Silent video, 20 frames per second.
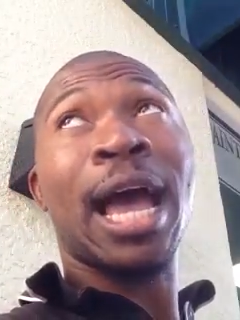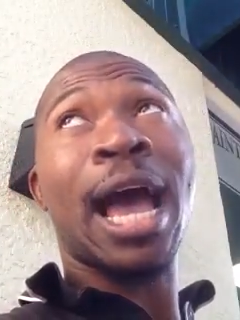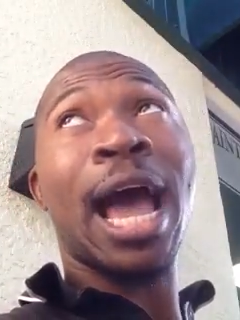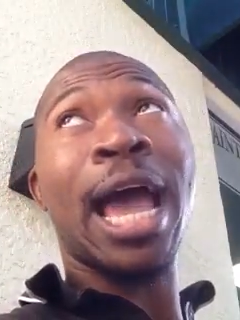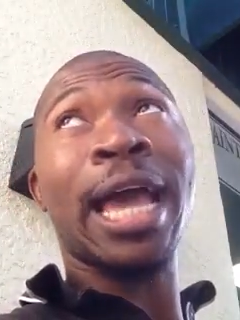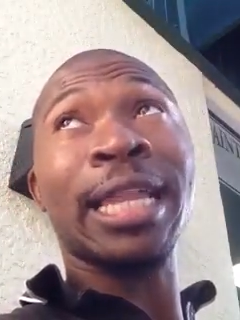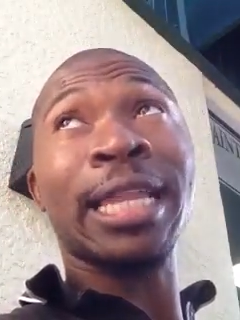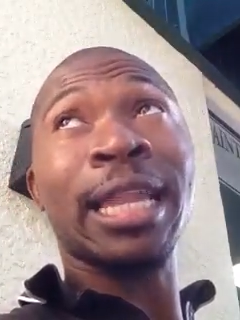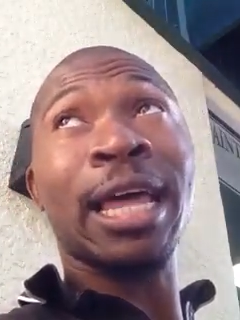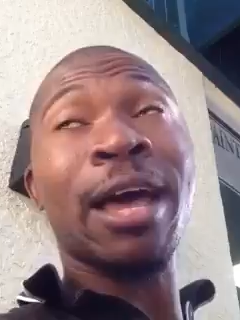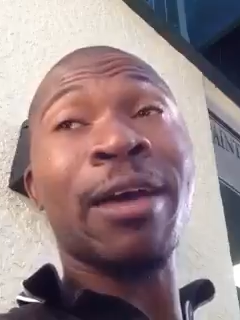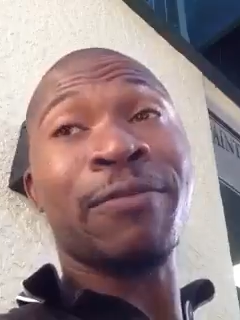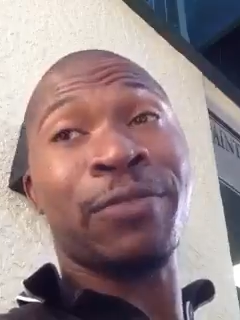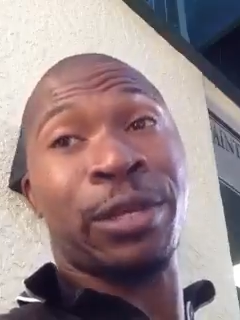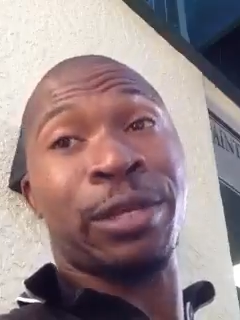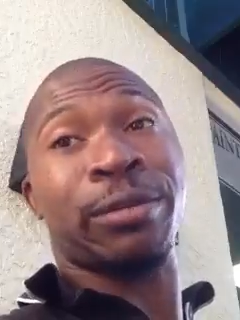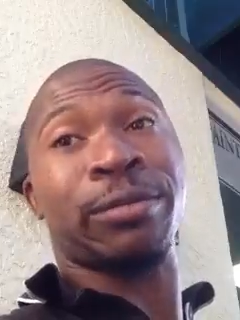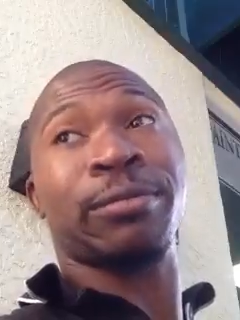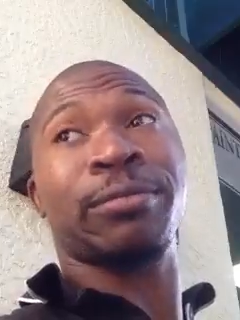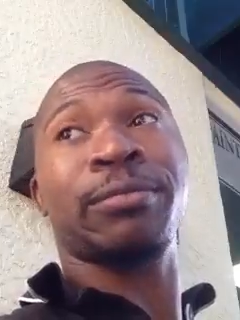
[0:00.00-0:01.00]
love
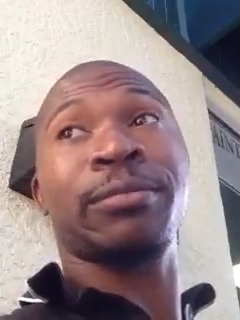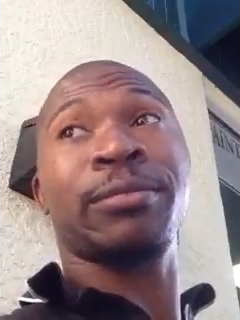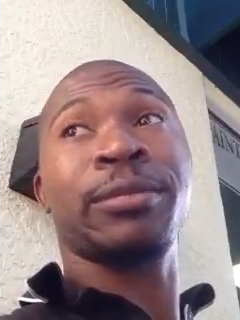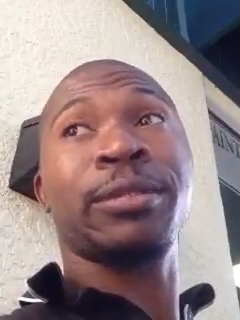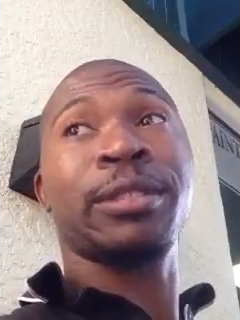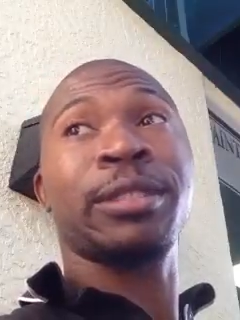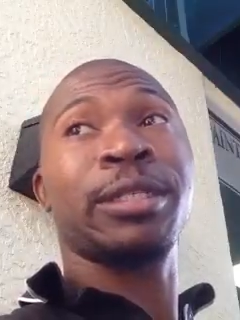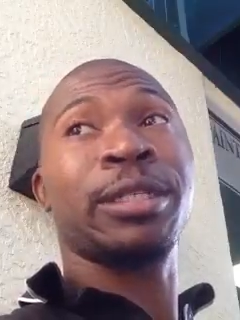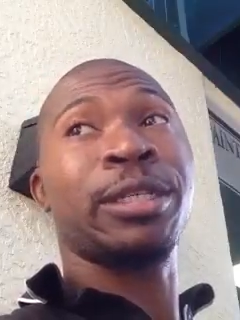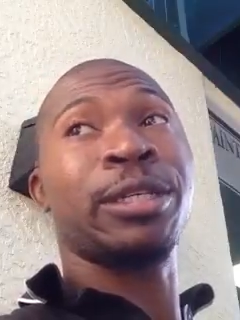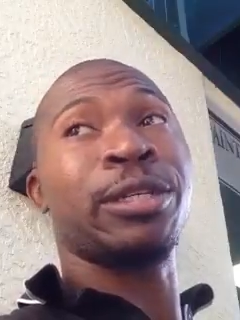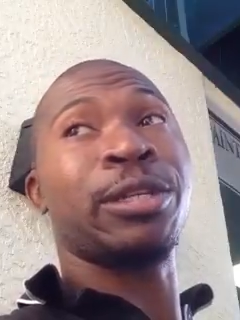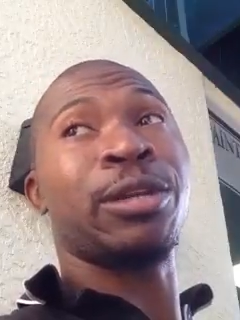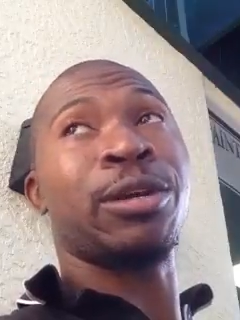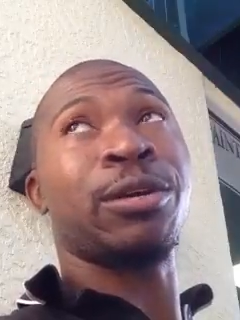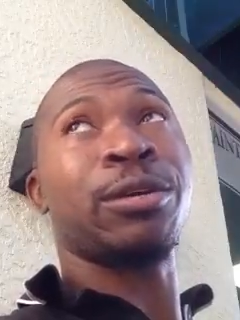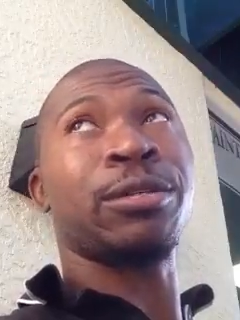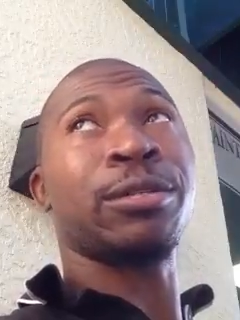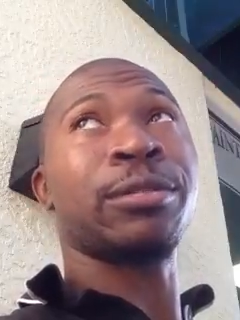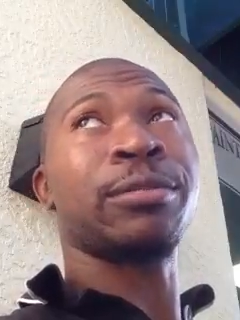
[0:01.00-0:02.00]
you, you
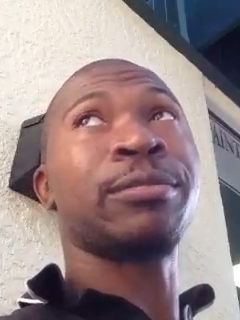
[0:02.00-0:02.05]
know,